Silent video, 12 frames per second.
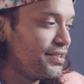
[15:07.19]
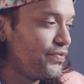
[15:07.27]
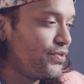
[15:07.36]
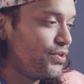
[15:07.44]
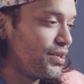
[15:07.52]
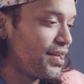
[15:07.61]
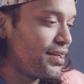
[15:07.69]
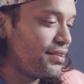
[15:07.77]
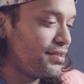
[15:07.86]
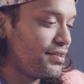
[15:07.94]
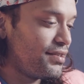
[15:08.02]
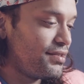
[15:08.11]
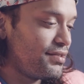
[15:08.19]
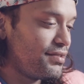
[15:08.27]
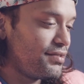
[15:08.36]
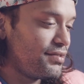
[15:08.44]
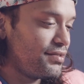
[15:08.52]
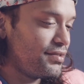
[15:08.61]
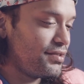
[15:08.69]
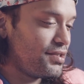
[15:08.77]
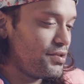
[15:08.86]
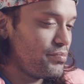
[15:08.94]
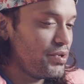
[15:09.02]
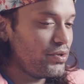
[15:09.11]
If you look at a
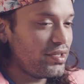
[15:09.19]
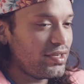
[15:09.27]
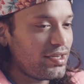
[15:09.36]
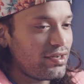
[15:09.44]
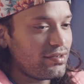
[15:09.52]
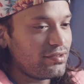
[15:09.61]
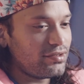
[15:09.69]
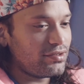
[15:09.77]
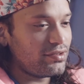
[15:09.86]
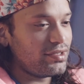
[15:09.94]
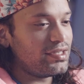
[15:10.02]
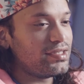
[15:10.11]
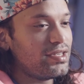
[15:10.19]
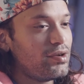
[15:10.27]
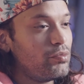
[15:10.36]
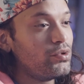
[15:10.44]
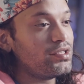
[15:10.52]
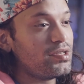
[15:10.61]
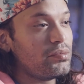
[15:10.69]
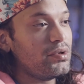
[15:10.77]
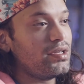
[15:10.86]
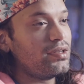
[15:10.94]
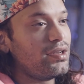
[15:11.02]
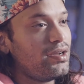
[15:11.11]
millionaire, or let's say a
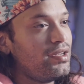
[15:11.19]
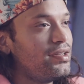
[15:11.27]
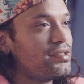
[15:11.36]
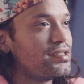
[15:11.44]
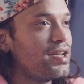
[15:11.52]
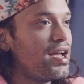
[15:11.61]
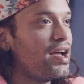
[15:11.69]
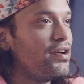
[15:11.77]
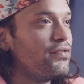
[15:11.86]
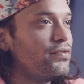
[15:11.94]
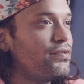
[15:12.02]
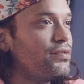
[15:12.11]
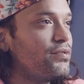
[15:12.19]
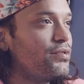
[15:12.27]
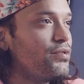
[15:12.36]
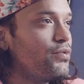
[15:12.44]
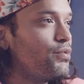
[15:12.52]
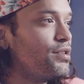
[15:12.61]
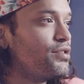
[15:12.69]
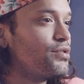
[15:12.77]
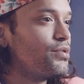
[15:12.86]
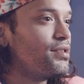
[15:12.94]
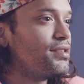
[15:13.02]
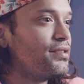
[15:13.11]
multimillionaire, he doesn't have one
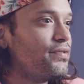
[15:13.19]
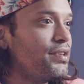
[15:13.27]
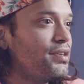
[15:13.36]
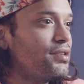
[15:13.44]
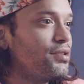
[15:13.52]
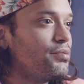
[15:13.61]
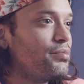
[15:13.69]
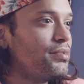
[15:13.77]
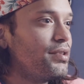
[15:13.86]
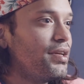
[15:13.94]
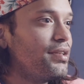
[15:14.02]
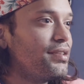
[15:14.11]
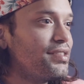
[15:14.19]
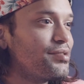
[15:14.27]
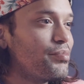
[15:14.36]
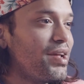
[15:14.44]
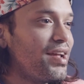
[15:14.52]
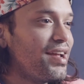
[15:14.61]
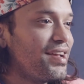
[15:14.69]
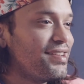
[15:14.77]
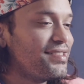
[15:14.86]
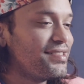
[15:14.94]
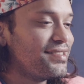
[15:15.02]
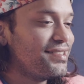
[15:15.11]
source of income. Like this man
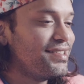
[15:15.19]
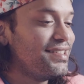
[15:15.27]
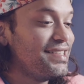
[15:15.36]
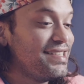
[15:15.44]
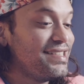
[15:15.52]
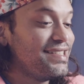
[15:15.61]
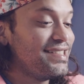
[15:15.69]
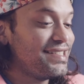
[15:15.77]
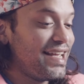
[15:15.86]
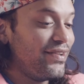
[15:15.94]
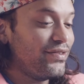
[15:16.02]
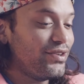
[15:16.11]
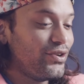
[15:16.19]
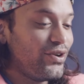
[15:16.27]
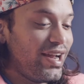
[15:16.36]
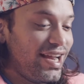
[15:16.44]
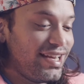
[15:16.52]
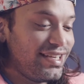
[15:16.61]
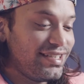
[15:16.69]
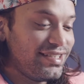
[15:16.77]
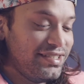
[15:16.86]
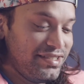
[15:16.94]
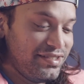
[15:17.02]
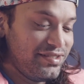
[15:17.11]
has 7 or 8
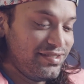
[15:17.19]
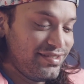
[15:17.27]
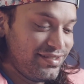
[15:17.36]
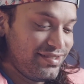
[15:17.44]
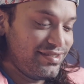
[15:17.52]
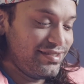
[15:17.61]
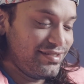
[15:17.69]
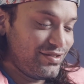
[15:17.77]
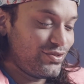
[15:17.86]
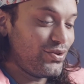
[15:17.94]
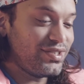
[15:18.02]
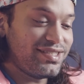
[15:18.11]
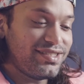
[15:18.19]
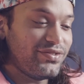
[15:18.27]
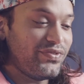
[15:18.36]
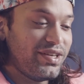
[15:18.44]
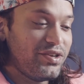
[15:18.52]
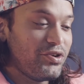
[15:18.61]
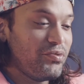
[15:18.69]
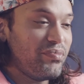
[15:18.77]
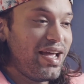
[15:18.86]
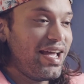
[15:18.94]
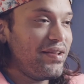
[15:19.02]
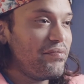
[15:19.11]
sources of income
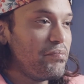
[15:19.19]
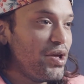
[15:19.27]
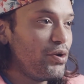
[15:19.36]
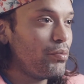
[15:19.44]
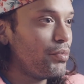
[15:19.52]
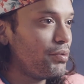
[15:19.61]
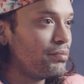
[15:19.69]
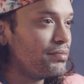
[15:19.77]
at minimum.